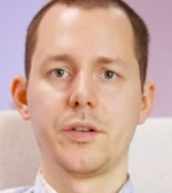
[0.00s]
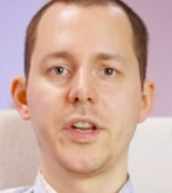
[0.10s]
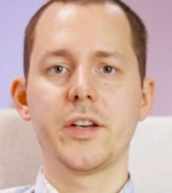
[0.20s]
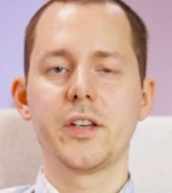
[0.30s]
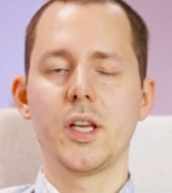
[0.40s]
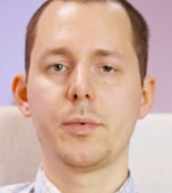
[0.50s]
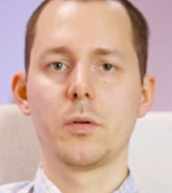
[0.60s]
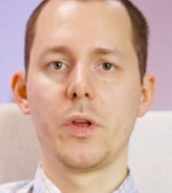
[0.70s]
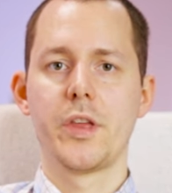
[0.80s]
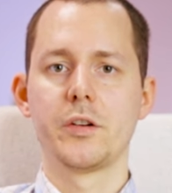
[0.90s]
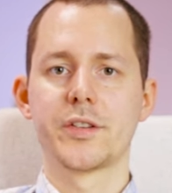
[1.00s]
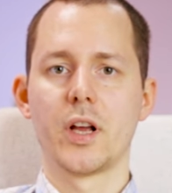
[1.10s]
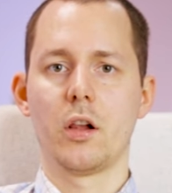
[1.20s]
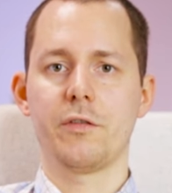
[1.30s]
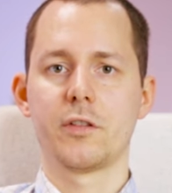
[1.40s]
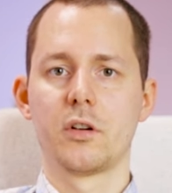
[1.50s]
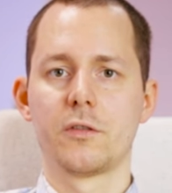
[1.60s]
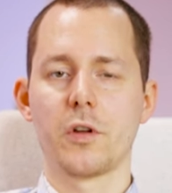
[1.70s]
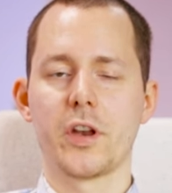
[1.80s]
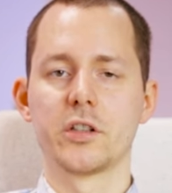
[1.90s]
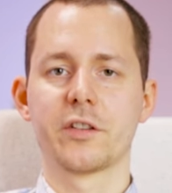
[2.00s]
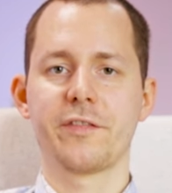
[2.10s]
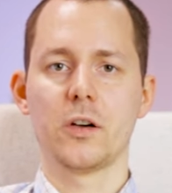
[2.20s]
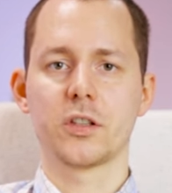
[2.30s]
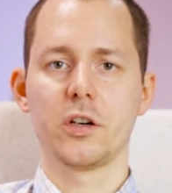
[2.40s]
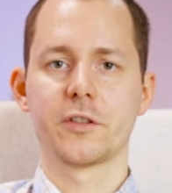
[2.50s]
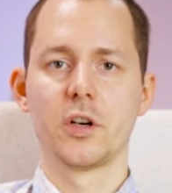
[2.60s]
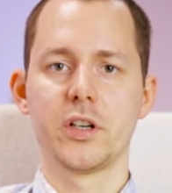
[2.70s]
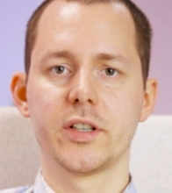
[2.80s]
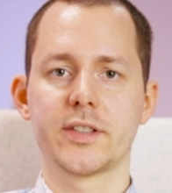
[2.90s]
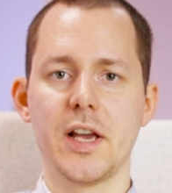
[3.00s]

Dig deep within yourself, for there is a fountain of goodness